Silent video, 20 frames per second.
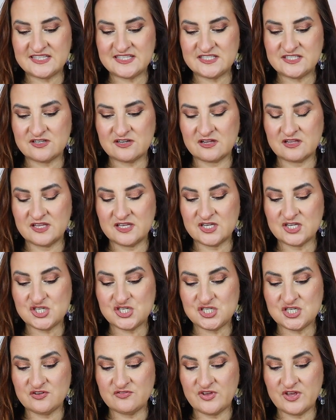Sterling
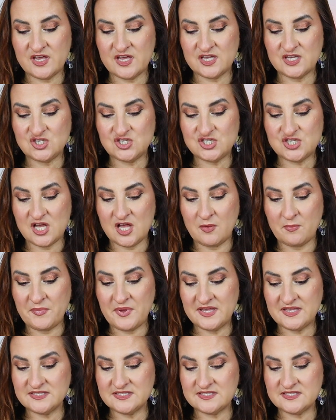Shiver Gel
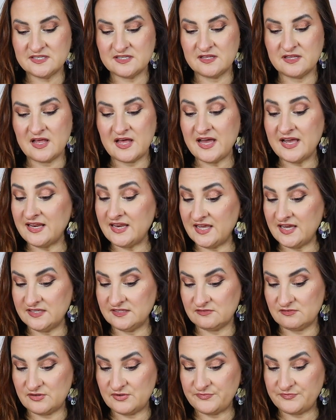Pencil
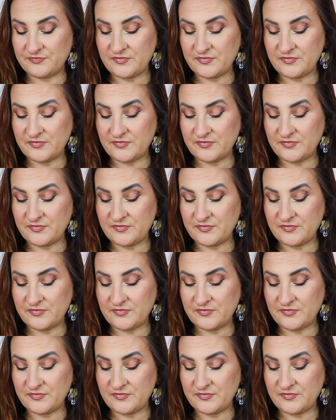Eyeliner.